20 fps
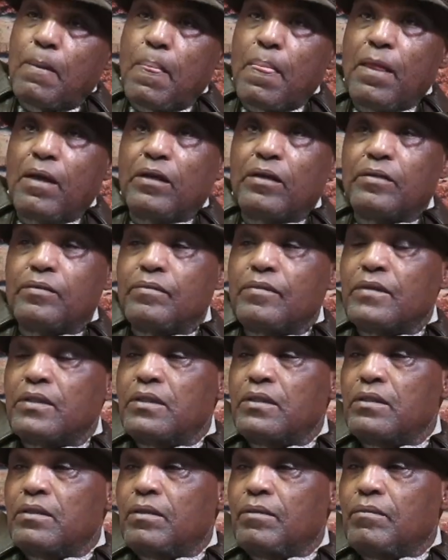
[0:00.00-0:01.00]
and how it
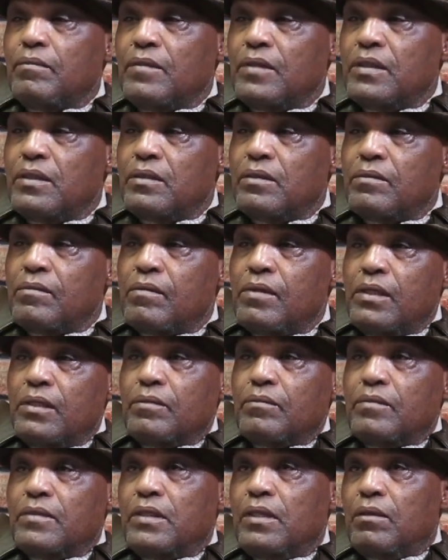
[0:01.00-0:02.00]
evolved
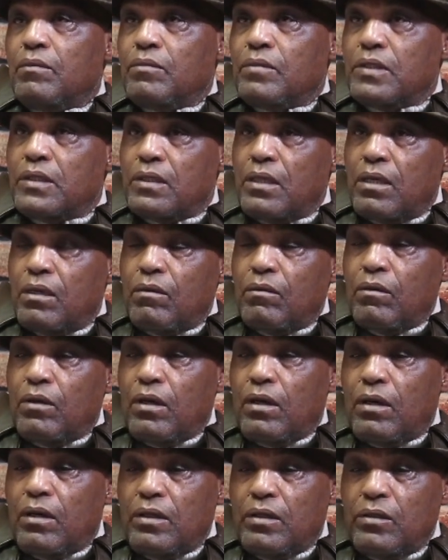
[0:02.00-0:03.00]
to
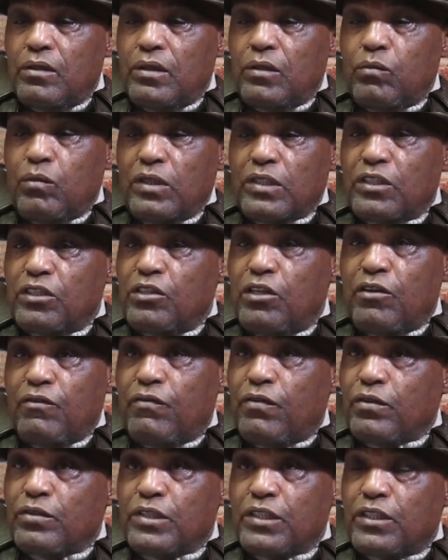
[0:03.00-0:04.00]
now? It wasn't
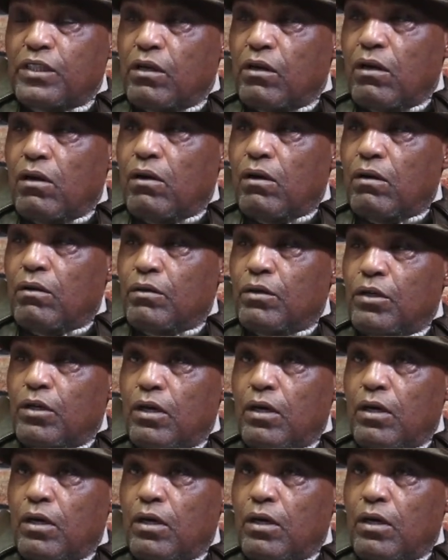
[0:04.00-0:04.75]
diverse at all.